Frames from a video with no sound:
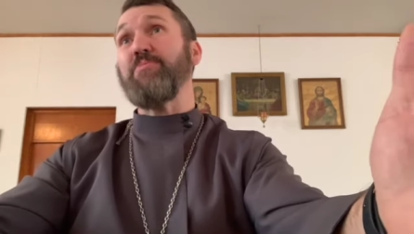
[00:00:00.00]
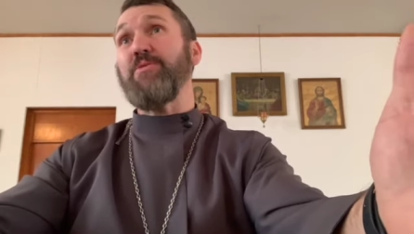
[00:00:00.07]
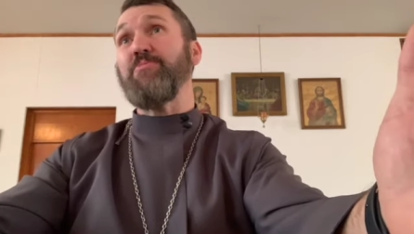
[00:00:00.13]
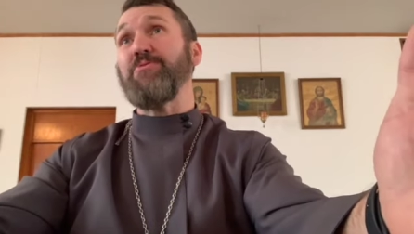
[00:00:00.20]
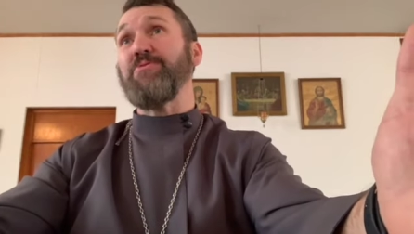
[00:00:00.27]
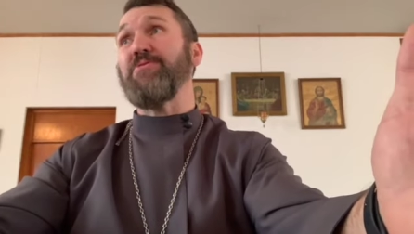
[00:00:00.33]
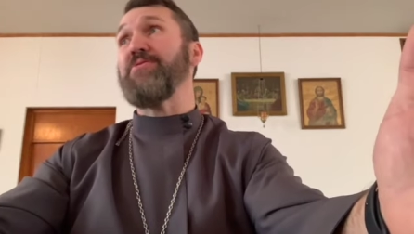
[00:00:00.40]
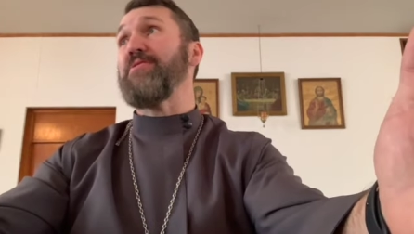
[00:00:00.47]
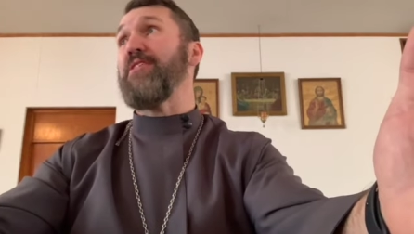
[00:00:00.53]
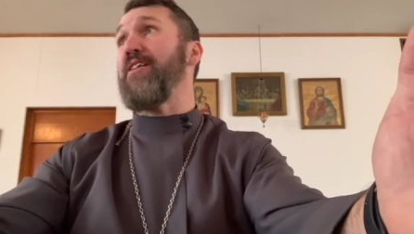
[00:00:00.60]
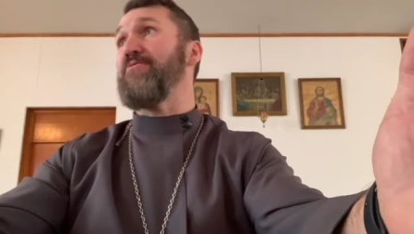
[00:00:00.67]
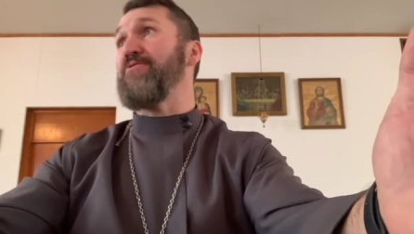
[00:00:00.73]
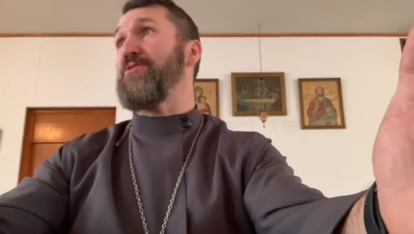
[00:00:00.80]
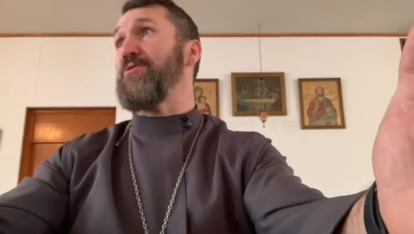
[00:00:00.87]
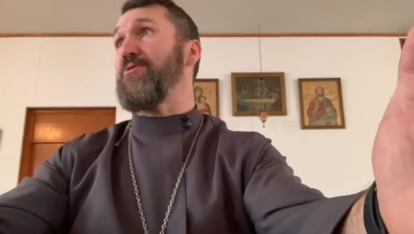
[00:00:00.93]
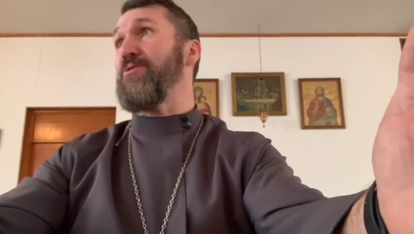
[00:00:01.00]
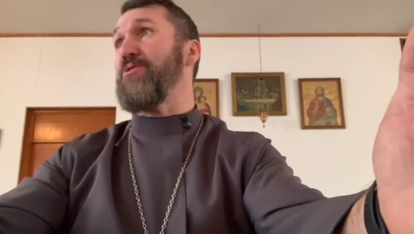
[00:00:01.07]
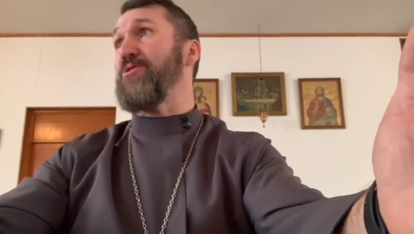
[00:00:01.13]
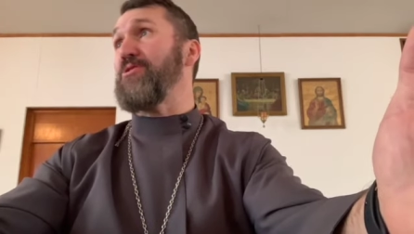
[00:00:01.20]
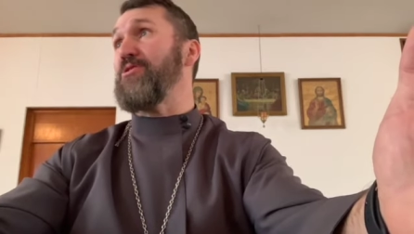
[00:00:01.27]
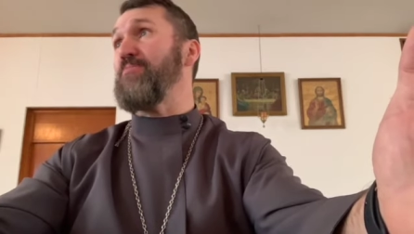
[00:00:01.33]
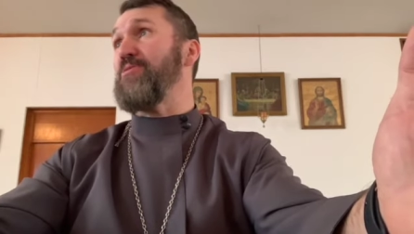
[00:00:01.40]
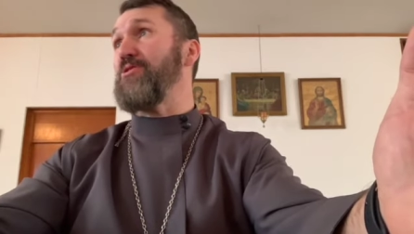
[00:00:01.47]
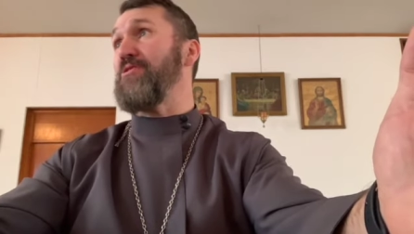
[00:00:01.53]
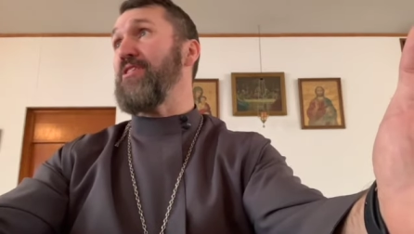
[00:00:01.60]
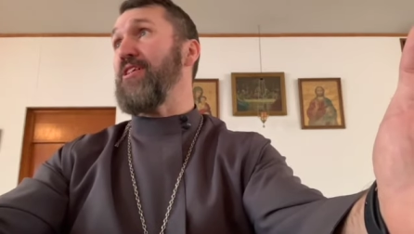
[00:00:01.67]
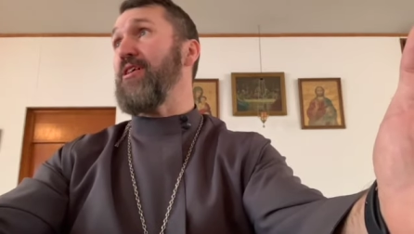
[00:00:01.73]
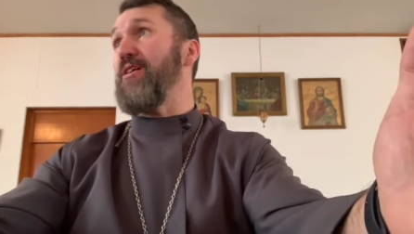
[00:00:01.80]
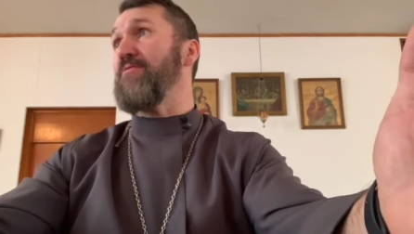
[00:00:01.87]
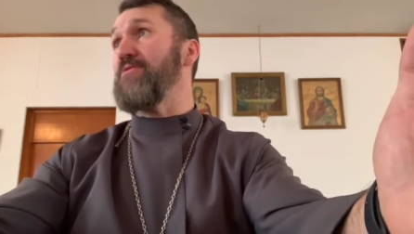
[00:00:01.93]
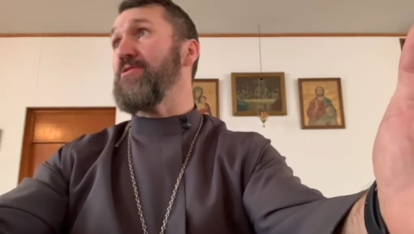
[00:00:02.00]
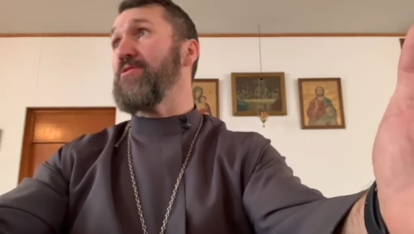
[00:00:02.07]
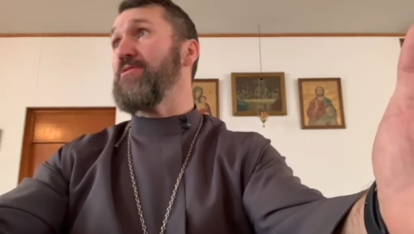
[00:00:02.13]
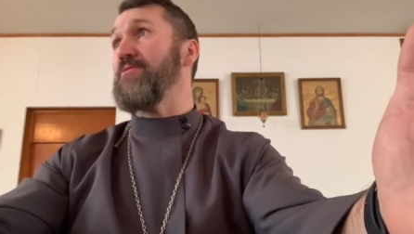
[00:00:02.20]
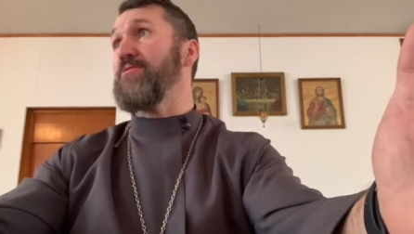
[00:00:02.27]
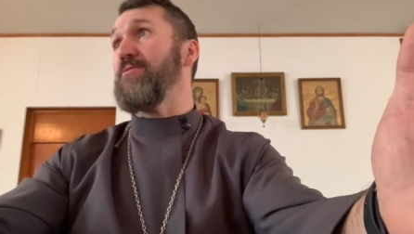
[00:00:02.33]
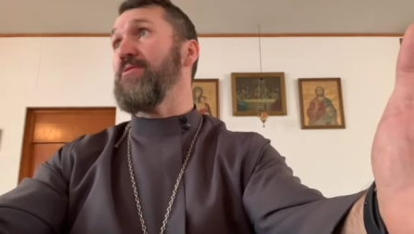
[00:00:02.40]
People often don't go to communion that often.